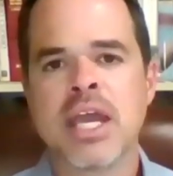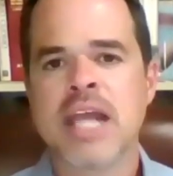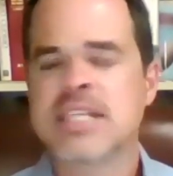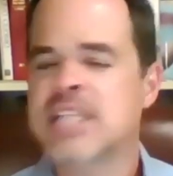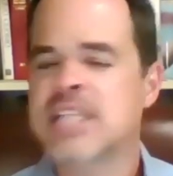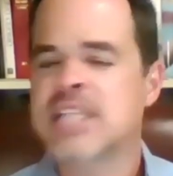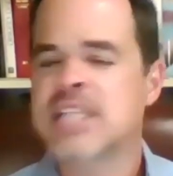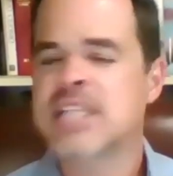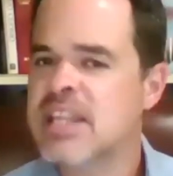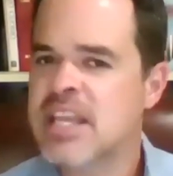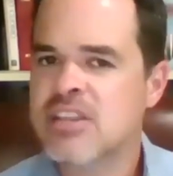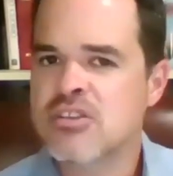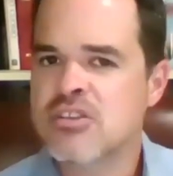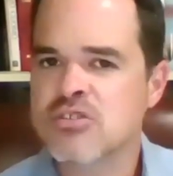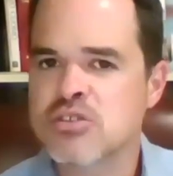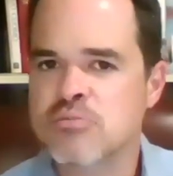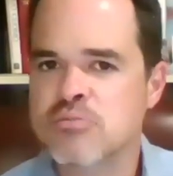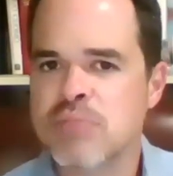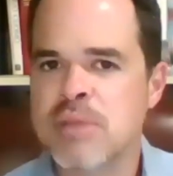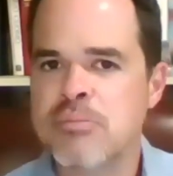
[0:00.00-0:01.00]
it's not that
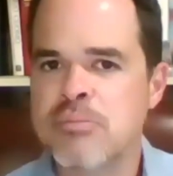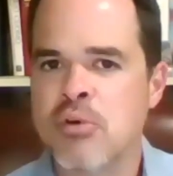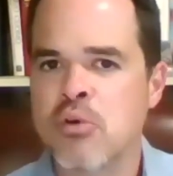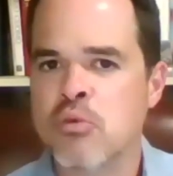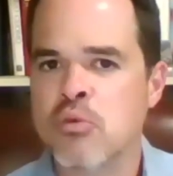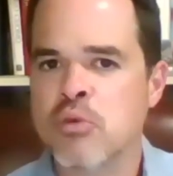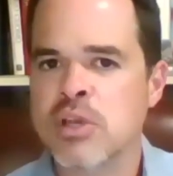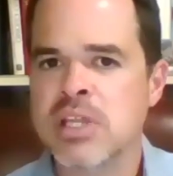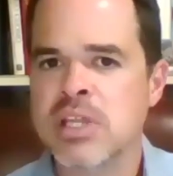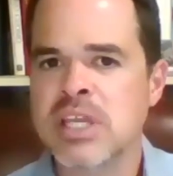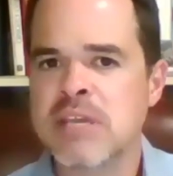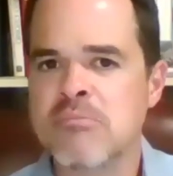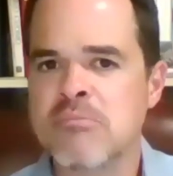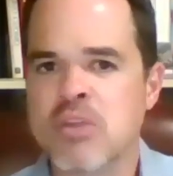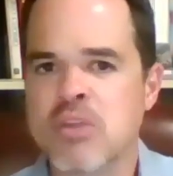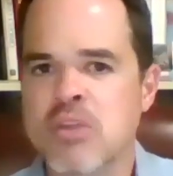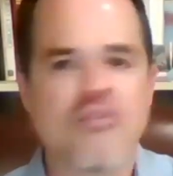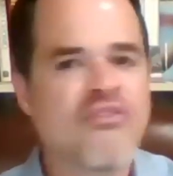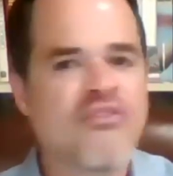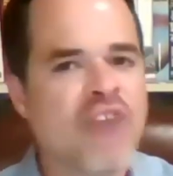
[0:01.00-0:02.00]
there's people really
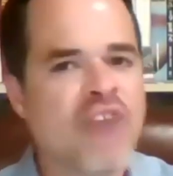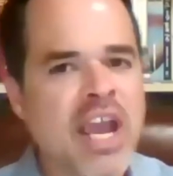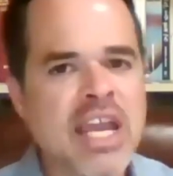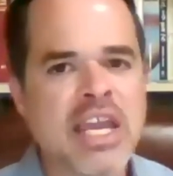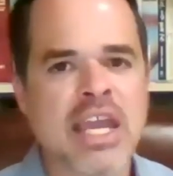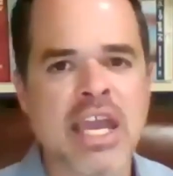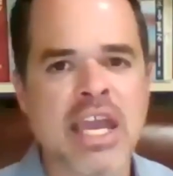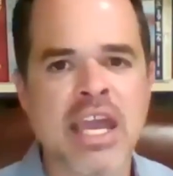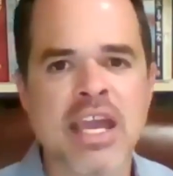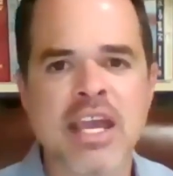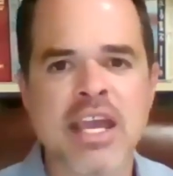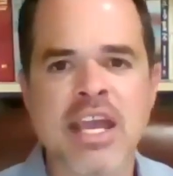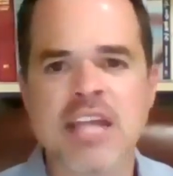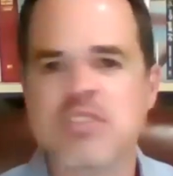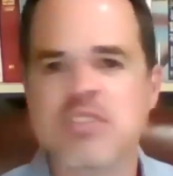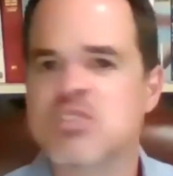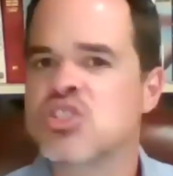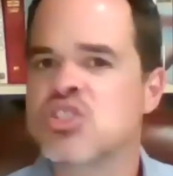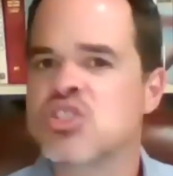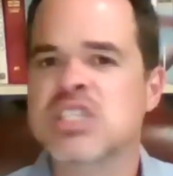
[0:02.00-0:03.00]
you know fighting it
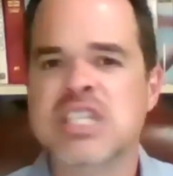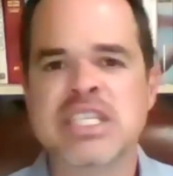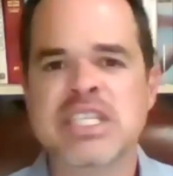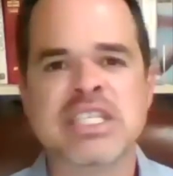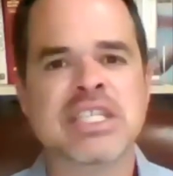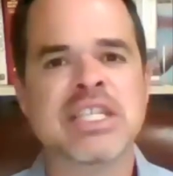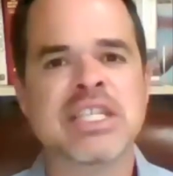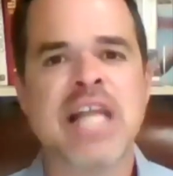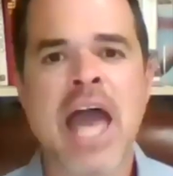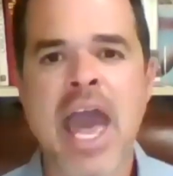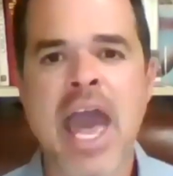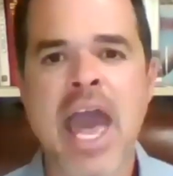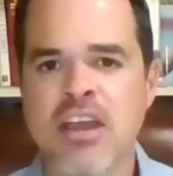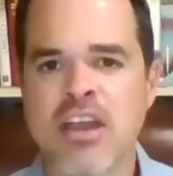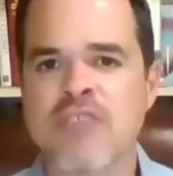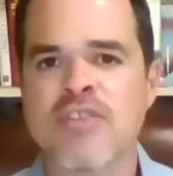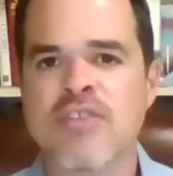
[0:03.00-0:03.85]
it's just this lack of